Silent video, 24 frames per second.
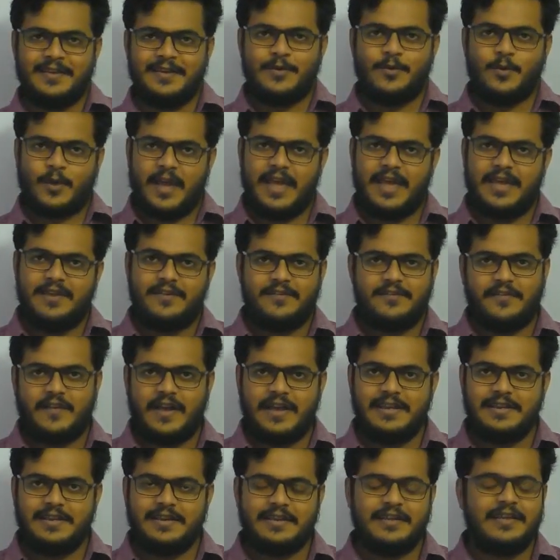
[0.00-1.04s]
Okay,
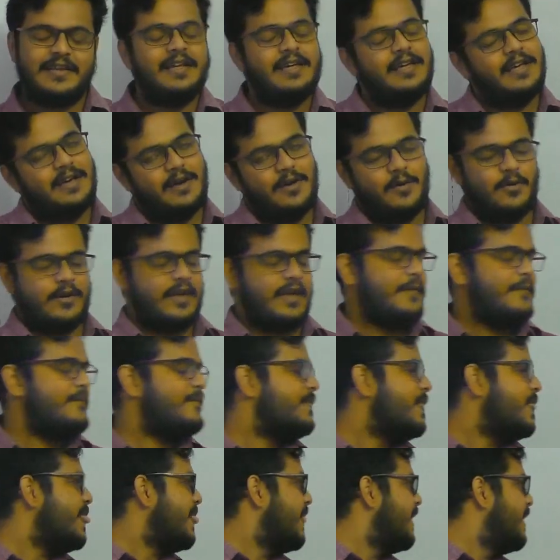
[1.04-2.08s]
fine. Okay.
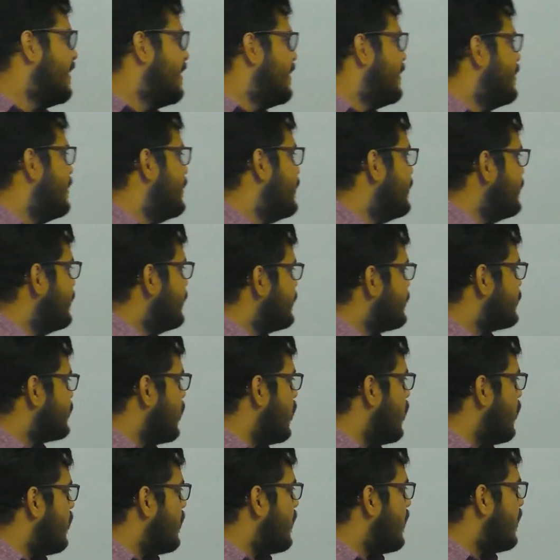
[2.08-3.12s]

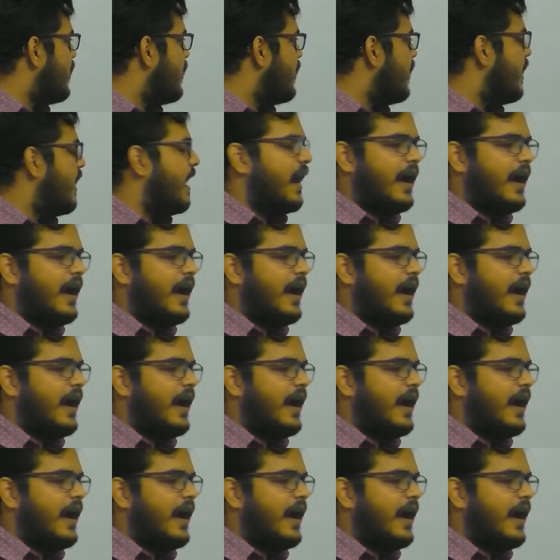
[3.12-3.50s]
So